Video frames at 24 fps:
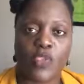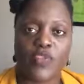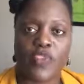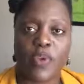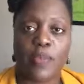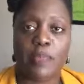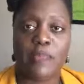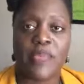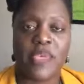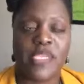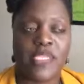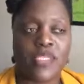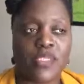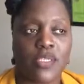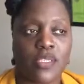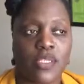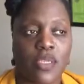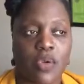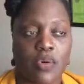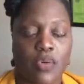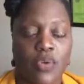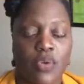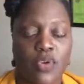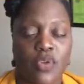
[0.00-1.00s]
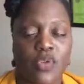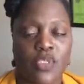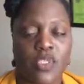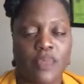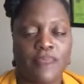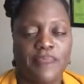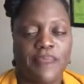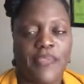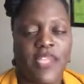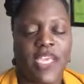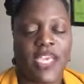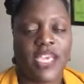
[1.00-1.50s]
from business owners
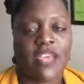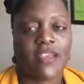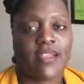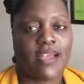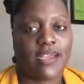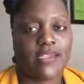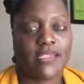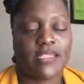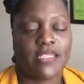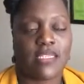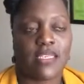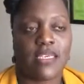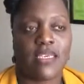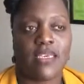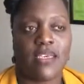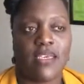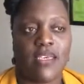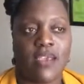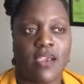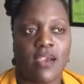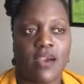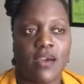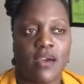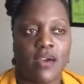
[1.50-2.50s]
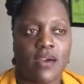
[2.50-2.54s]
and I see